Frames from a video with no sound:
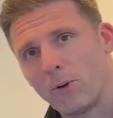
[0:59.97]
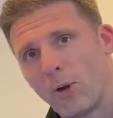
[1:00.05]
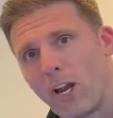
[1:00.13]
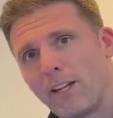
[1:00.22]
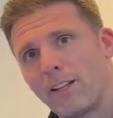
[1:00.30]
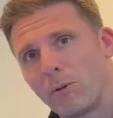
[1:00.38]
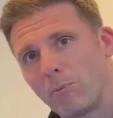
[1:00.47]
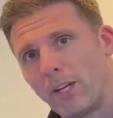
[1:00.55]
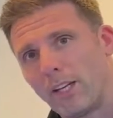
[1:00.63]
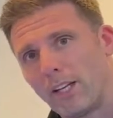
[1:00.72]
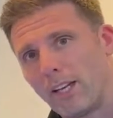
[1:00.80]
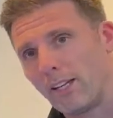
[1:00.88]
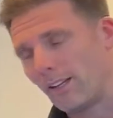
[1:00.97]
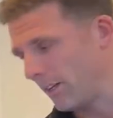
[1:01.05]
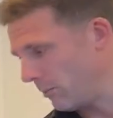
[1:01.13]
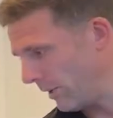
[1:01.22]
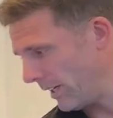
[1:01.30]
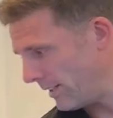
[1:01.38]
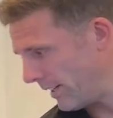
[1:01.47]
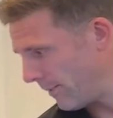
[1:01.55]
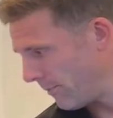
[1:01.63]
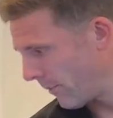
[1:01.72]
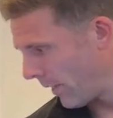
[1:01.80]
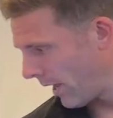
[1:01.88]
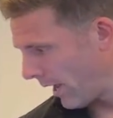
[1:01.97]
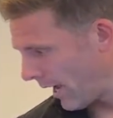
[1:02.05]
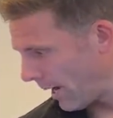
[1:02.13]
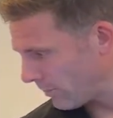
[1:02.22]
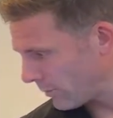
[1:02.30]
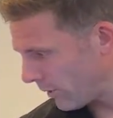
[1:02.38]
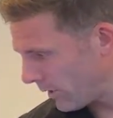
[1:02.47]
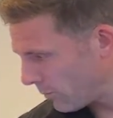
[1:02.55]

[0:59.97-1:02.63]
anything big and anything meaty. So this